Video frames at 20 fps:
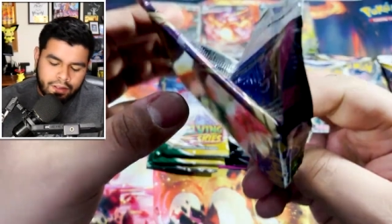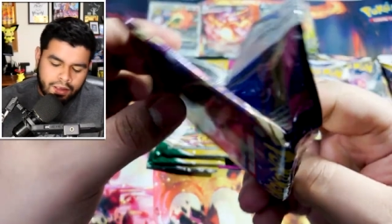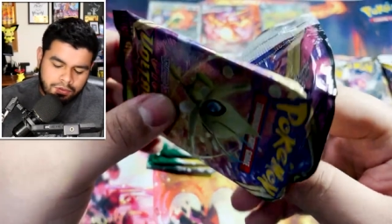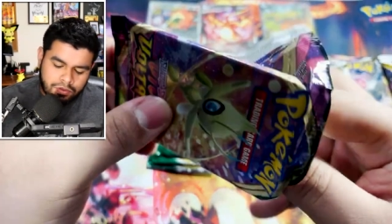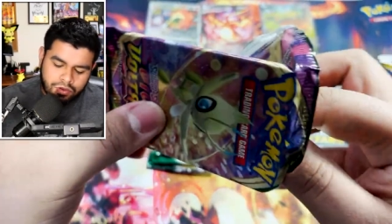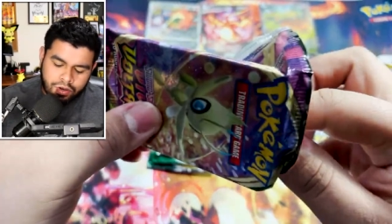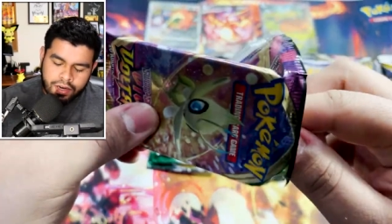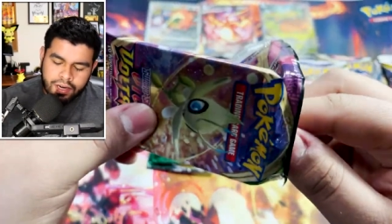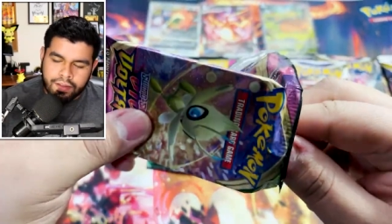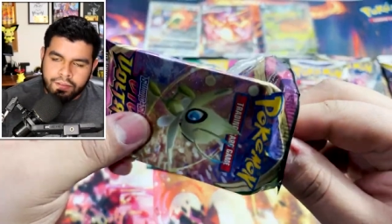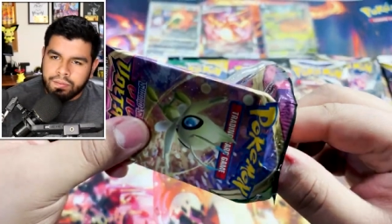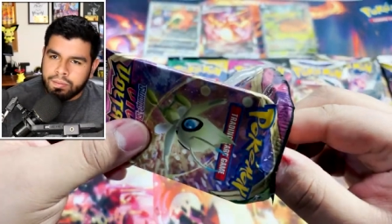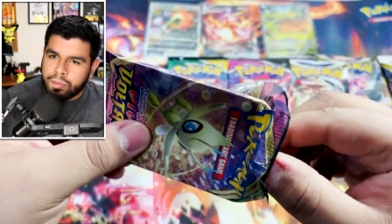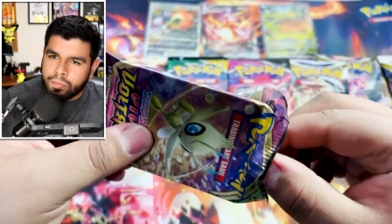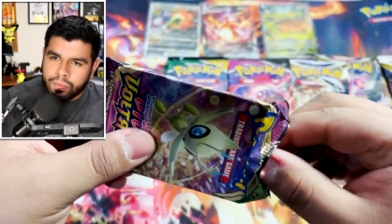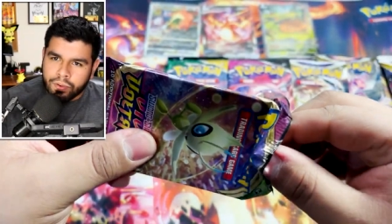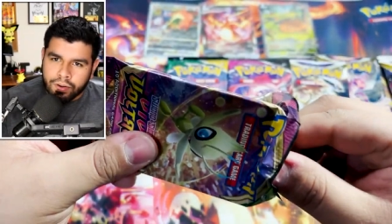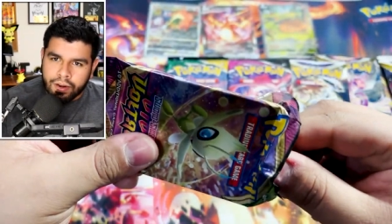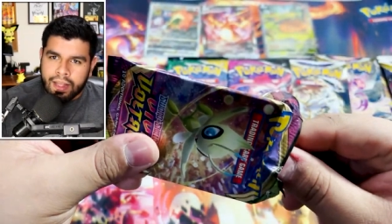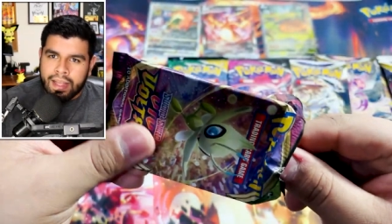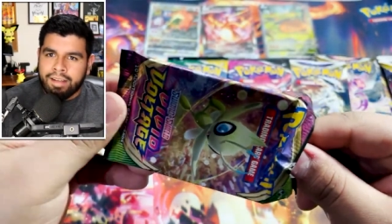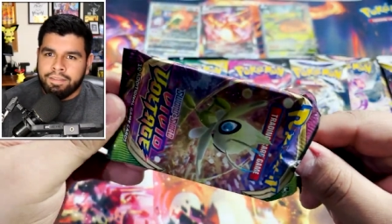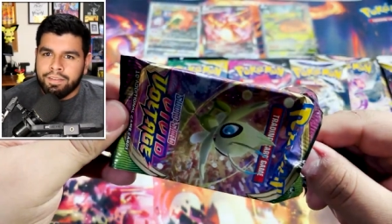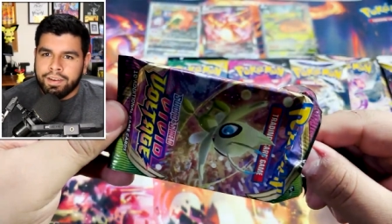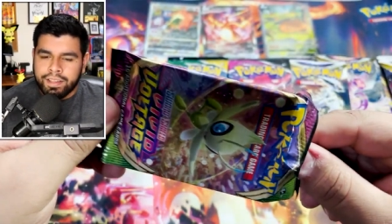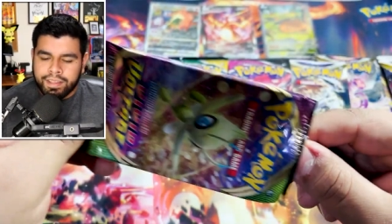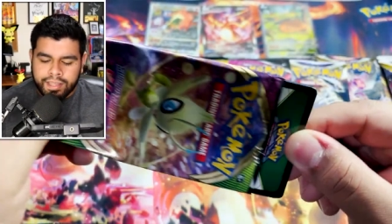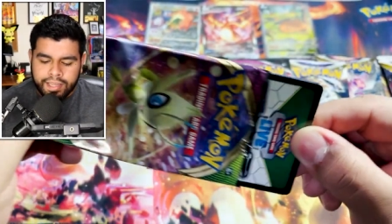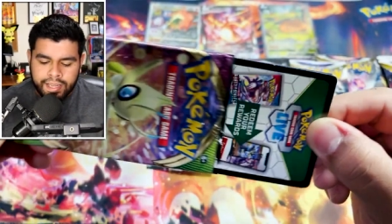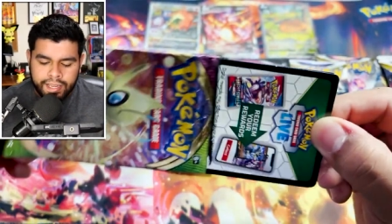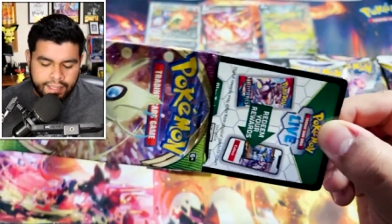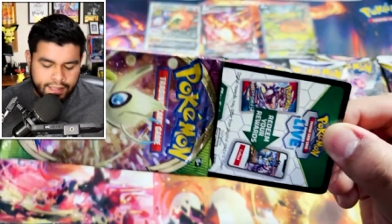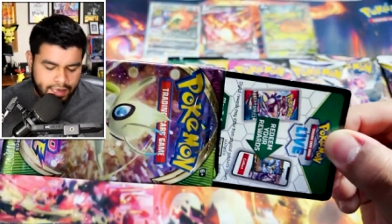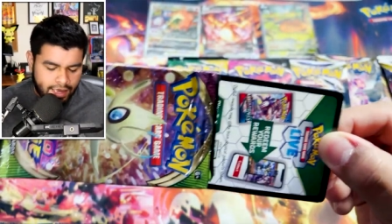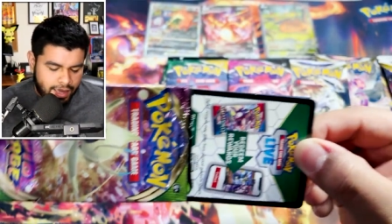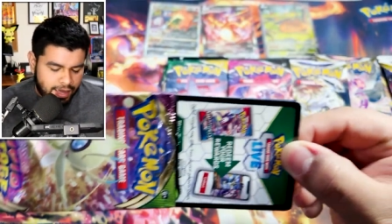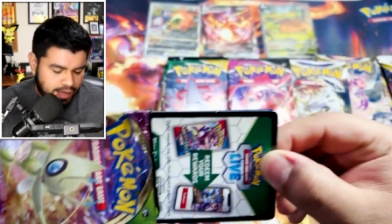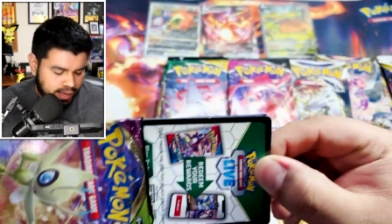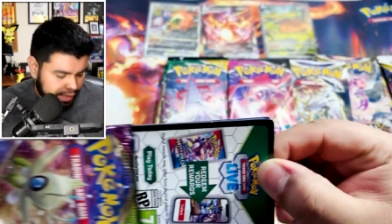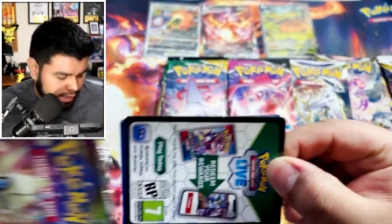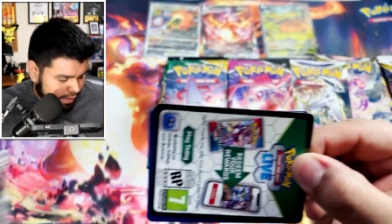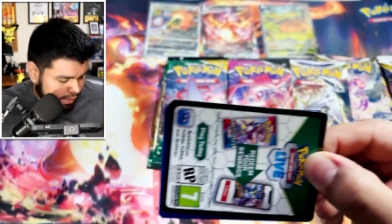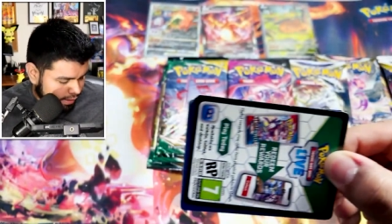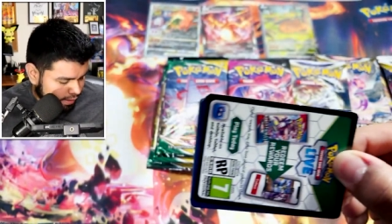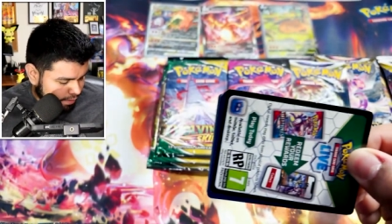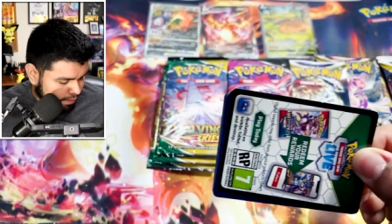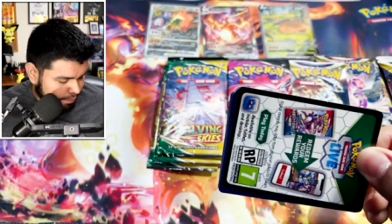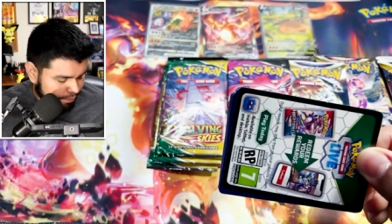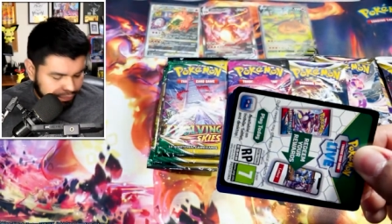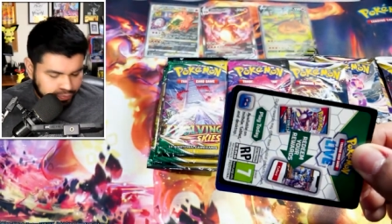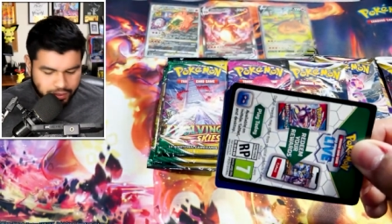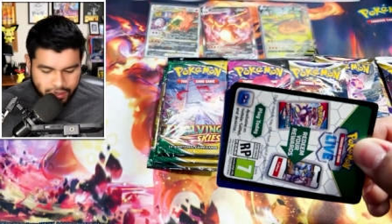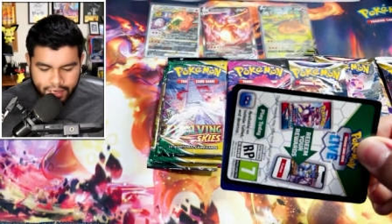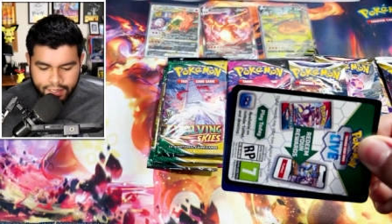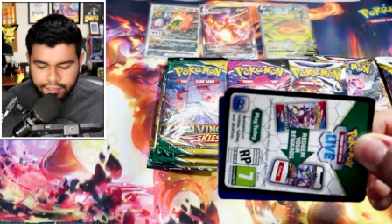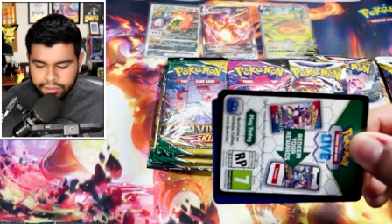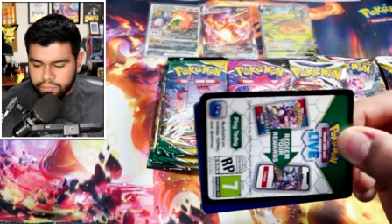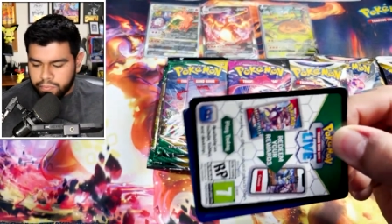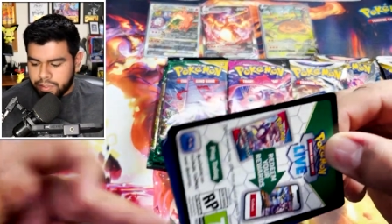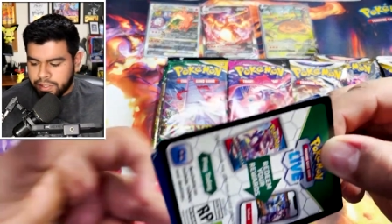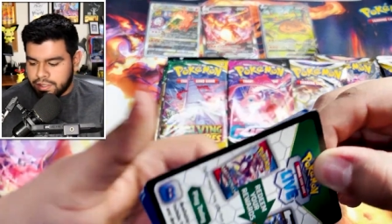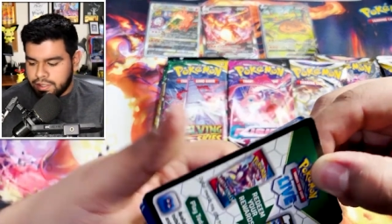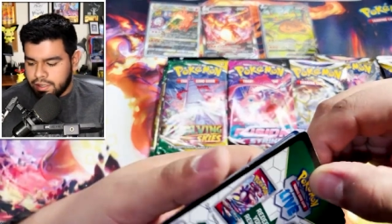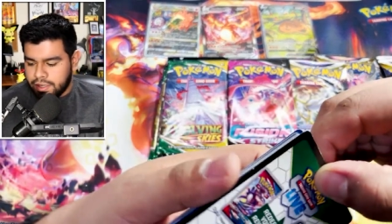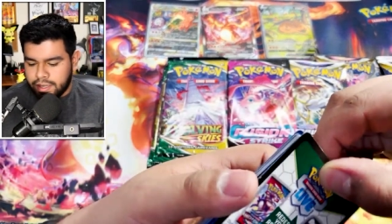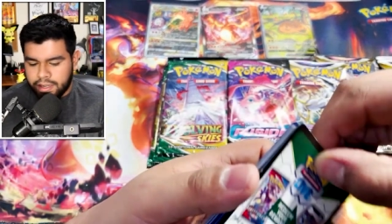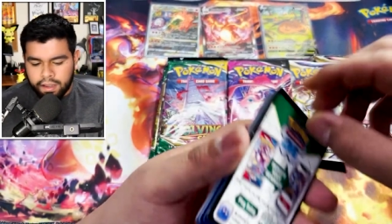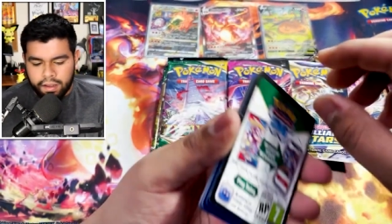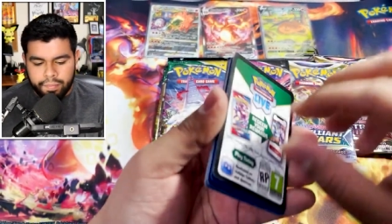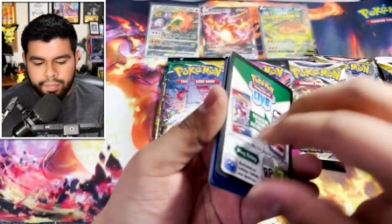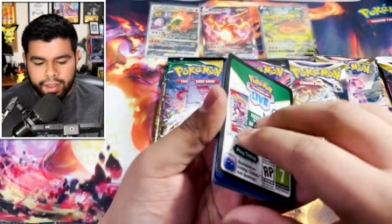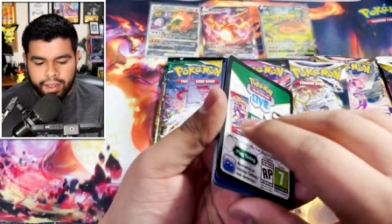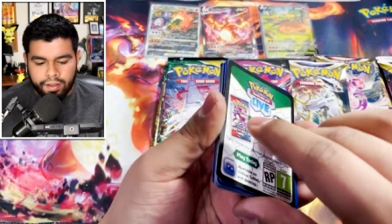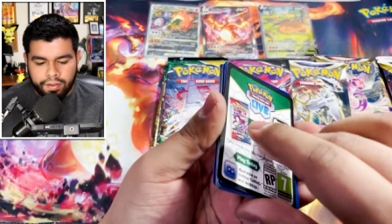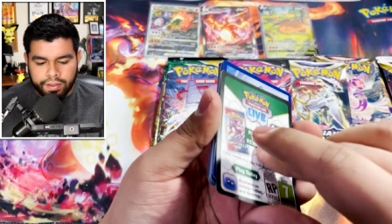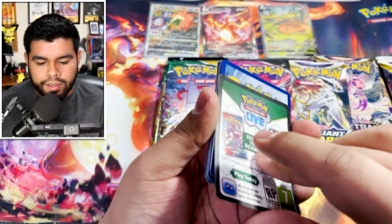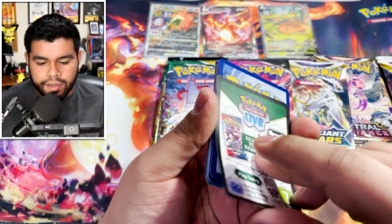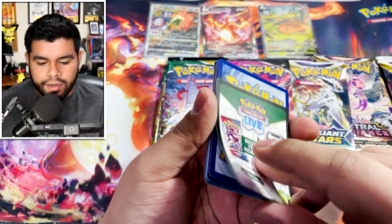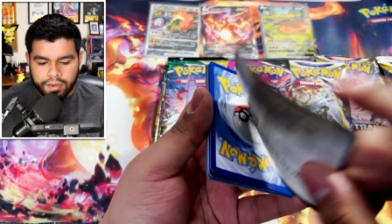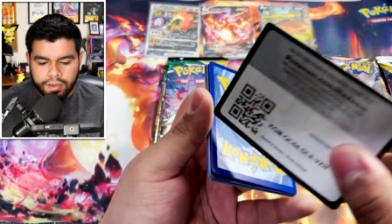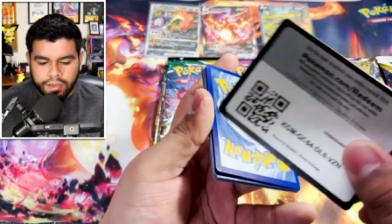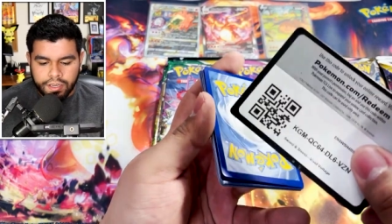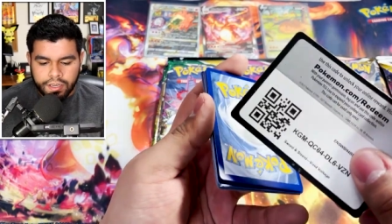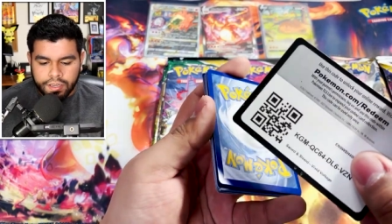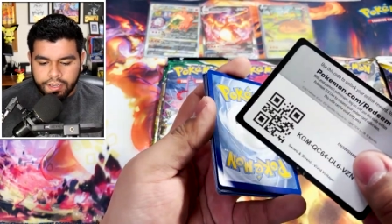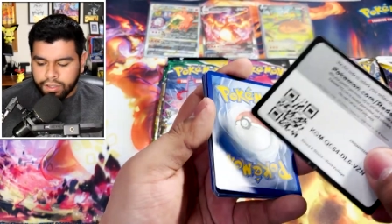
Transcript: while I'm trying to remember everything that has recently come out here.